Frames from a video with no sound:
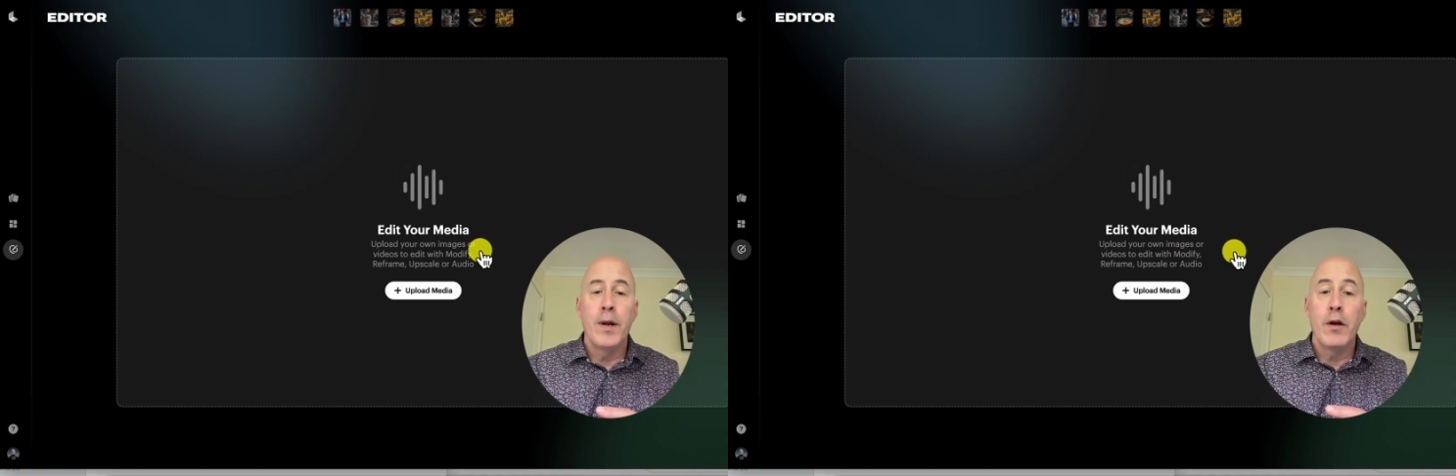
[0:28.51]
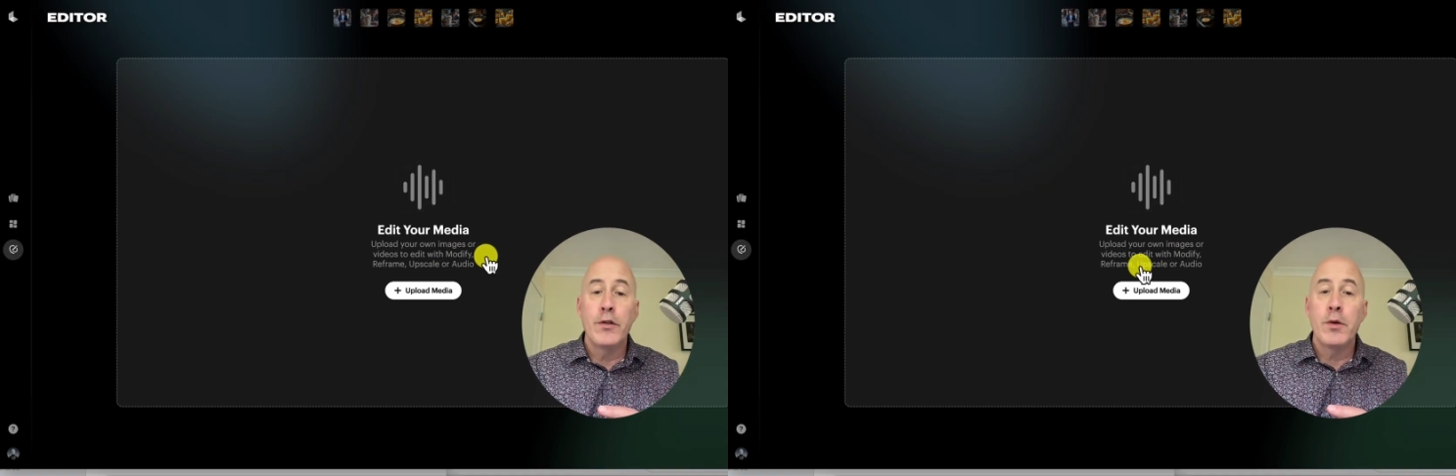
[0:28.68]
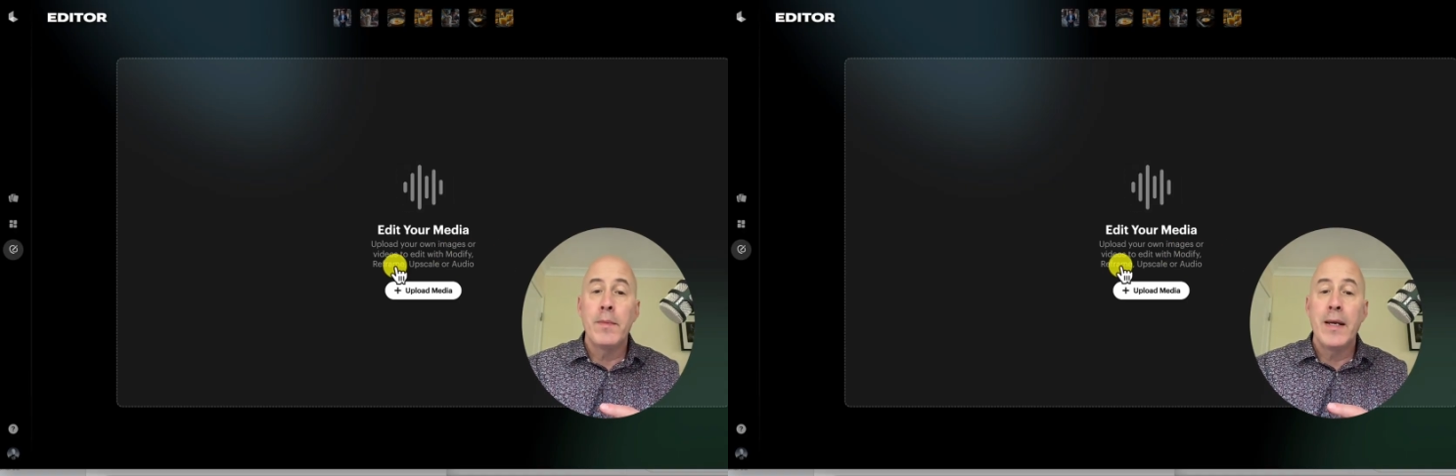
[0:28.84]
But
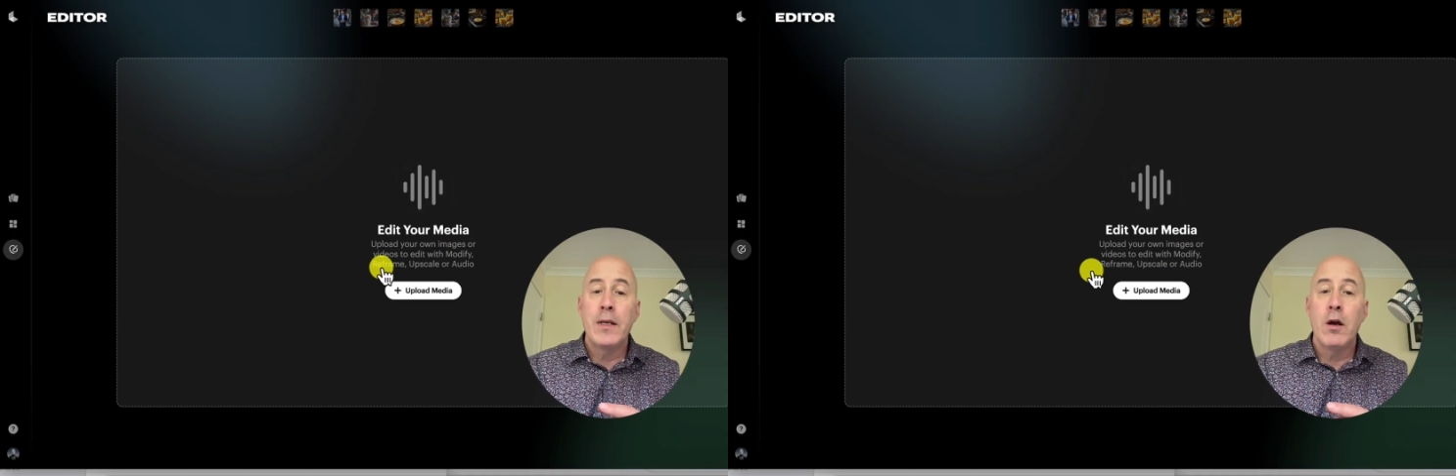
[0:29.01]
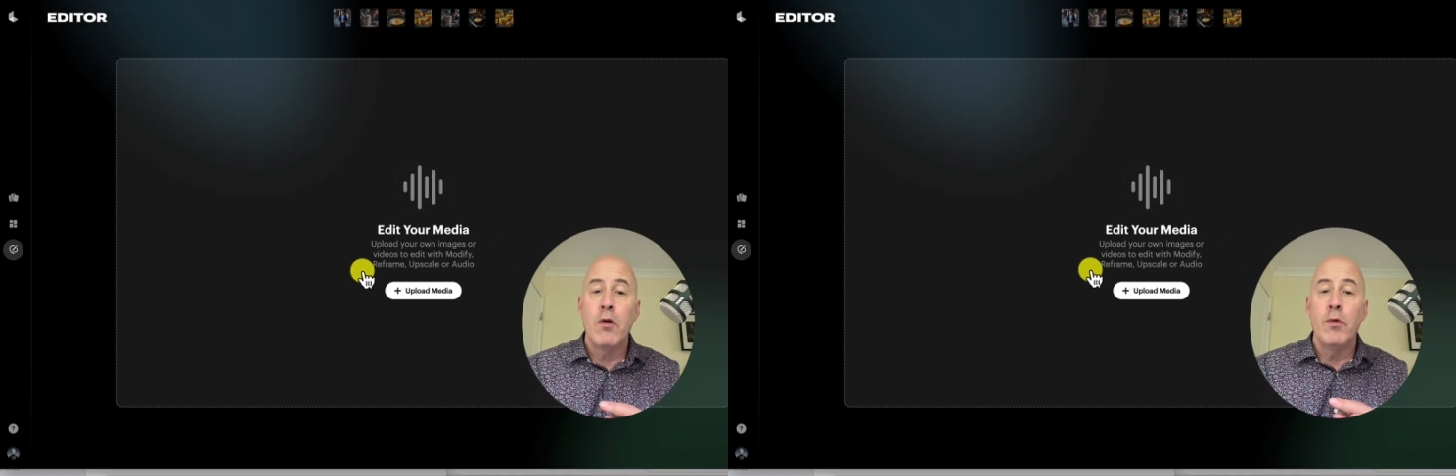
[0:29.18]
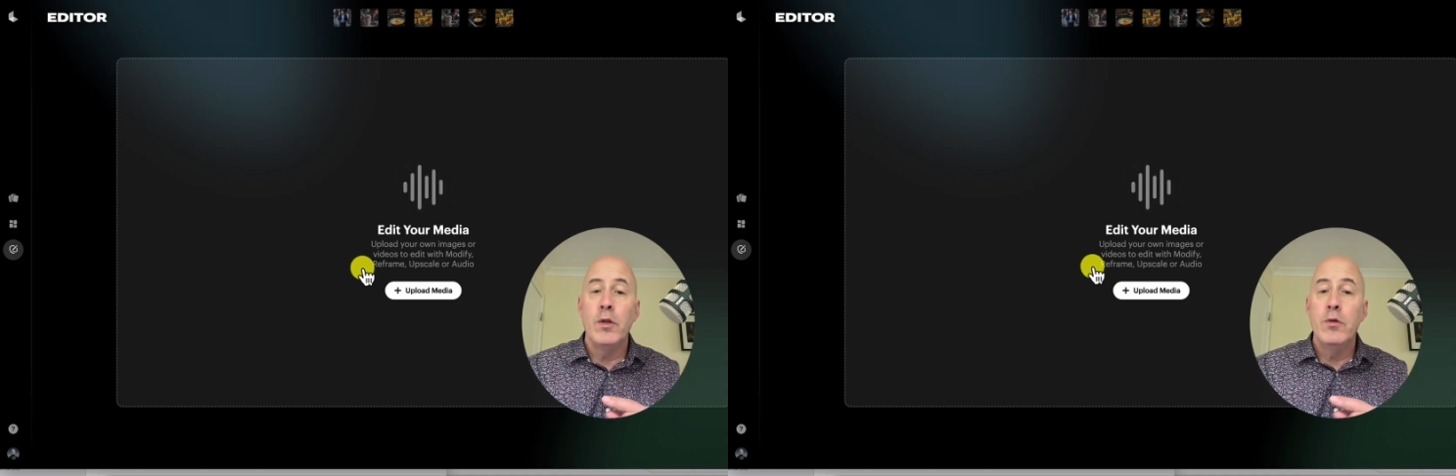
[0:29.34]
also make
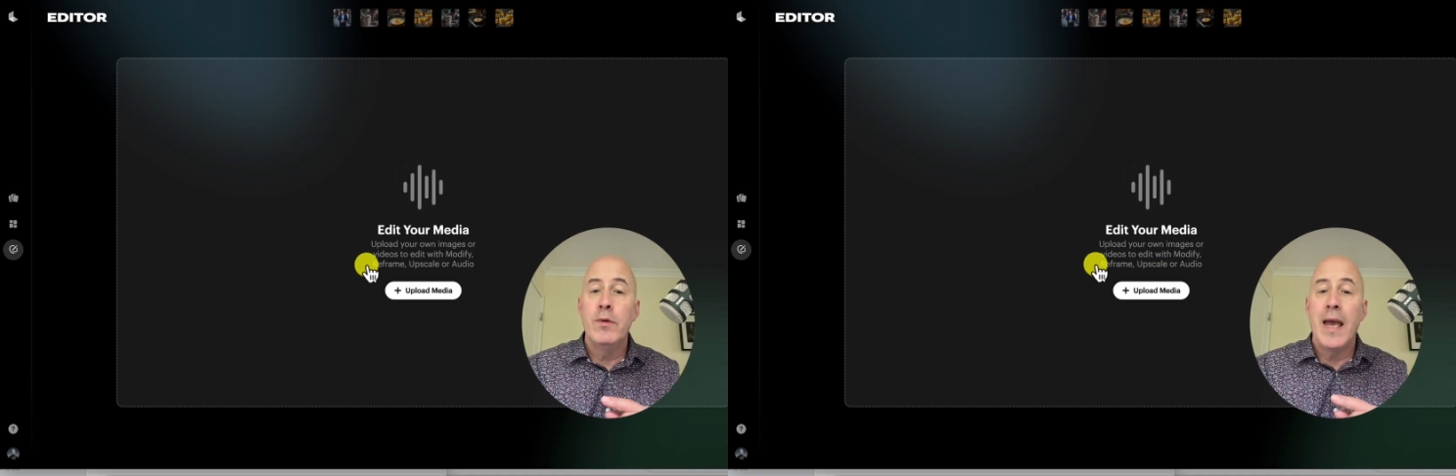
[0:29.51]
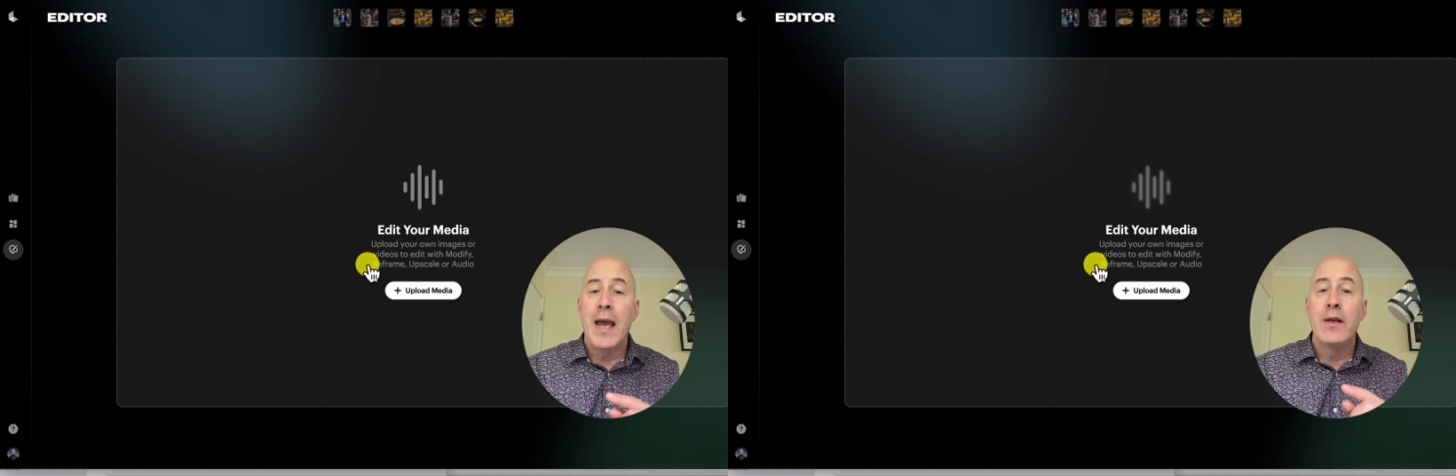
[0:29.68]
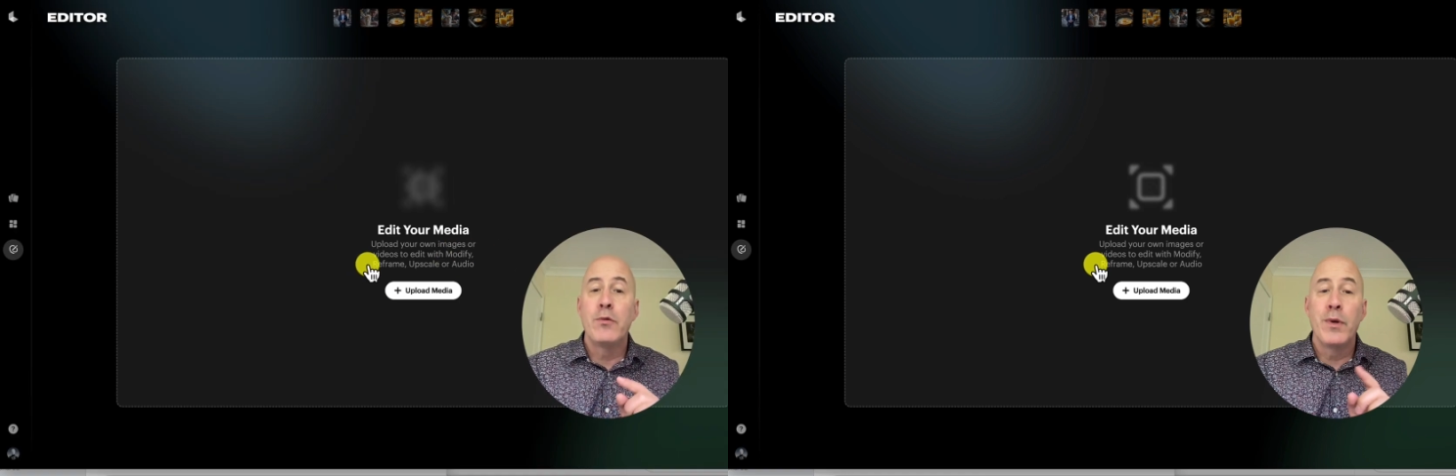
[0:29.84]
note, you
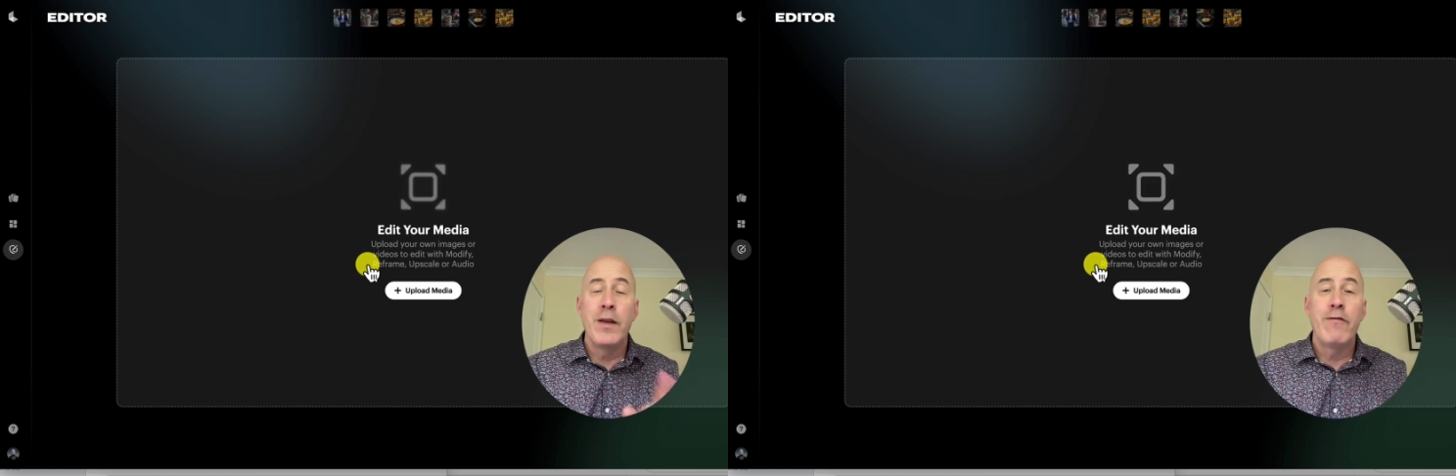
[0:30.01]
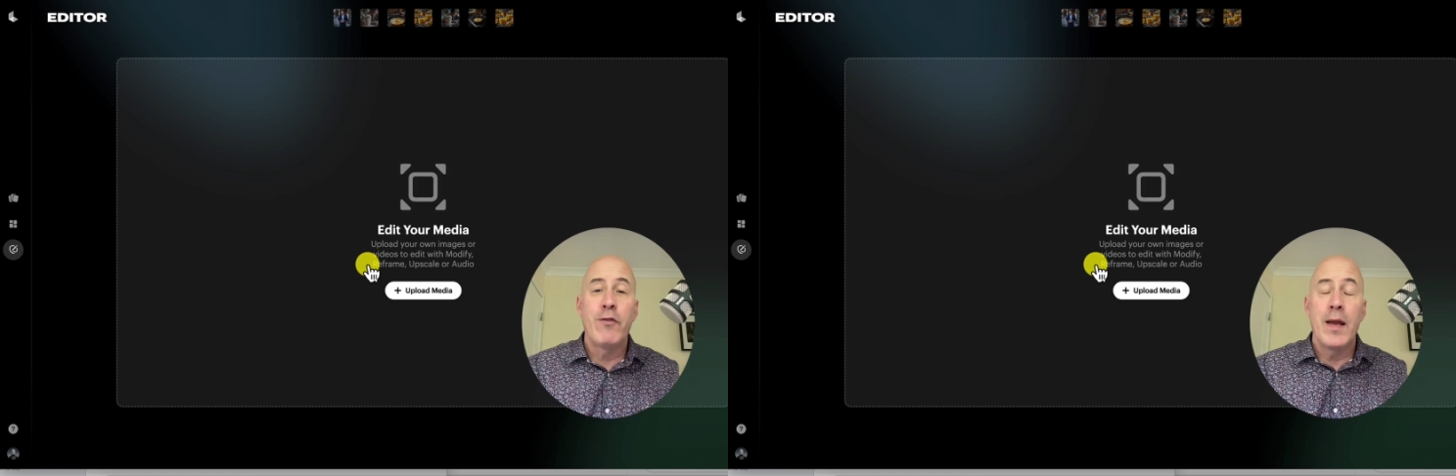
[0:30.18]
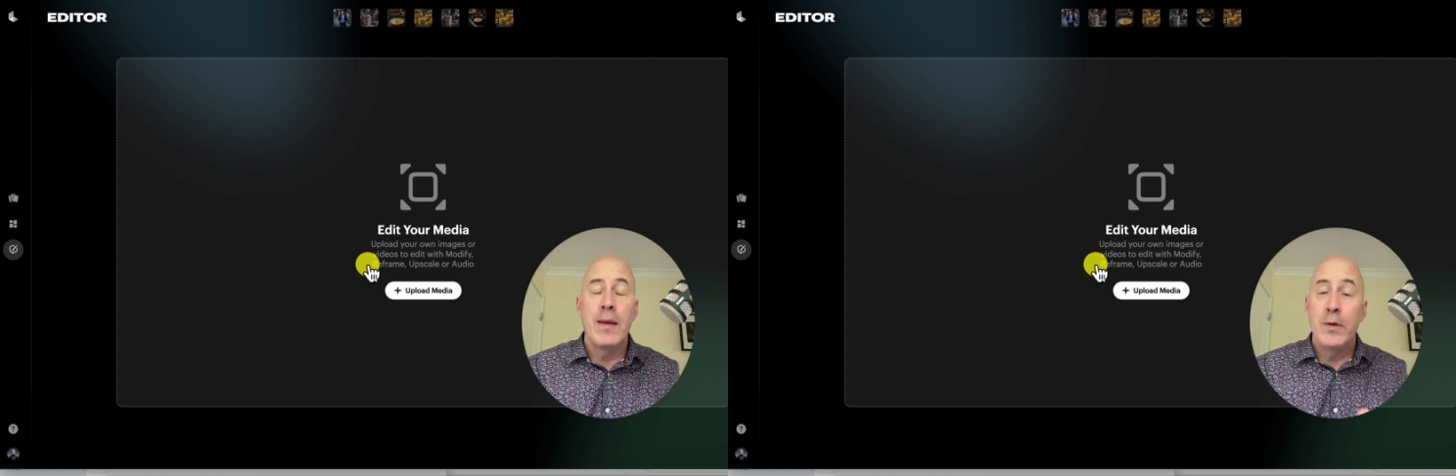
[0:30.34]
can
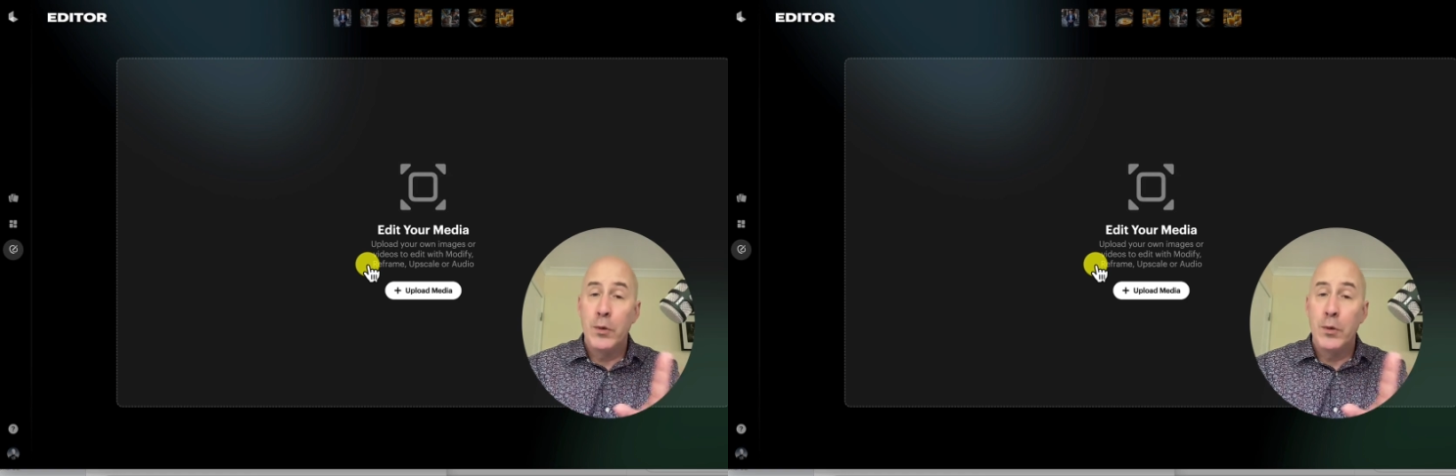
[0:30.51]
reframe,